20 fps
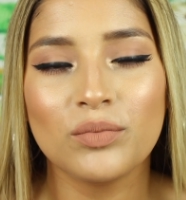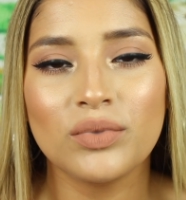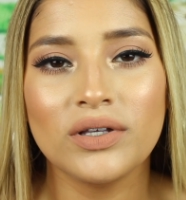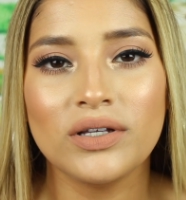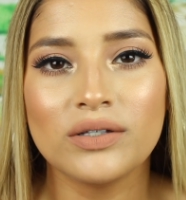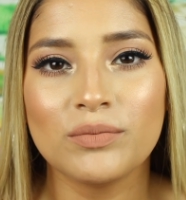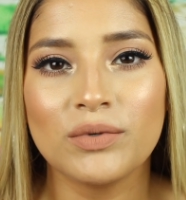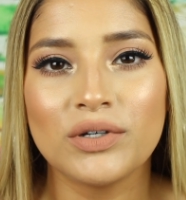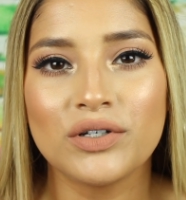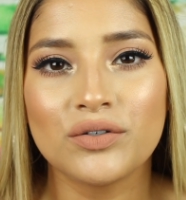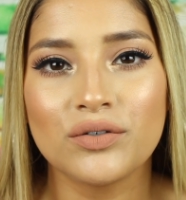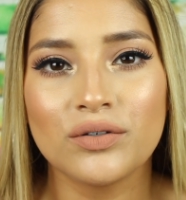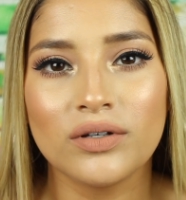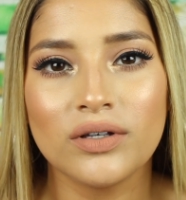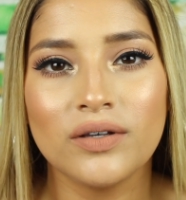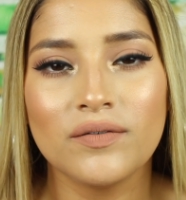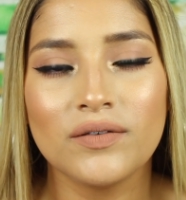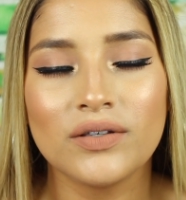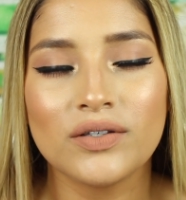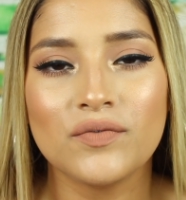please make sure to
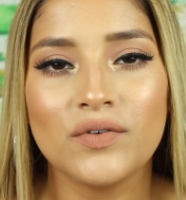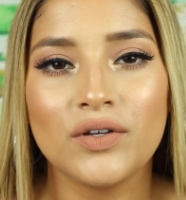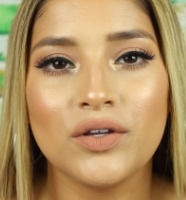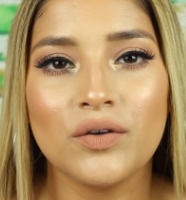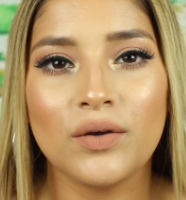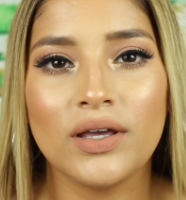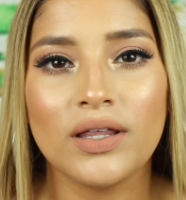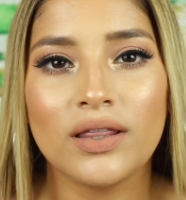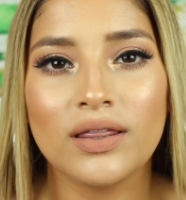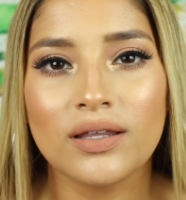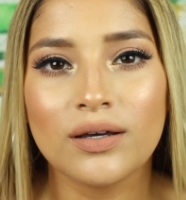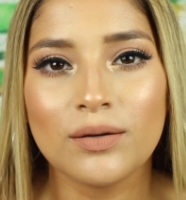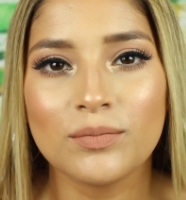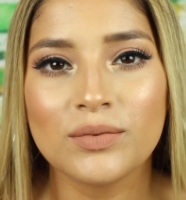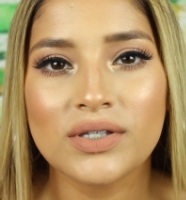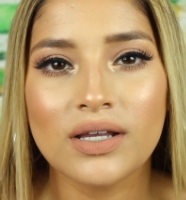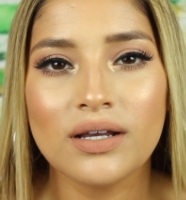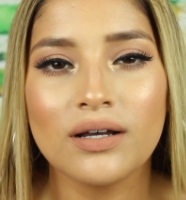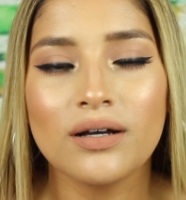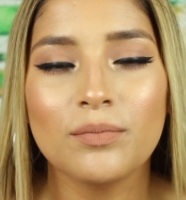give this video a
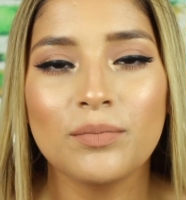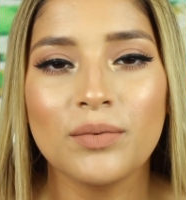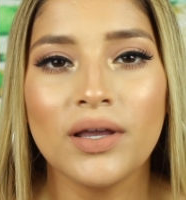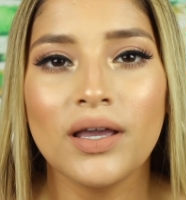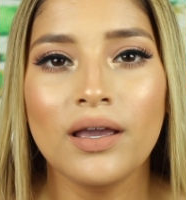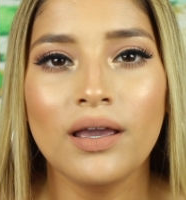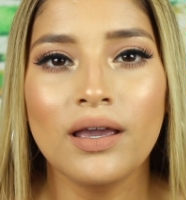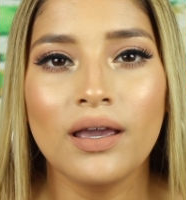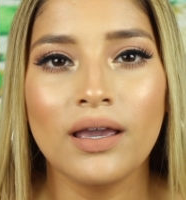thumbs up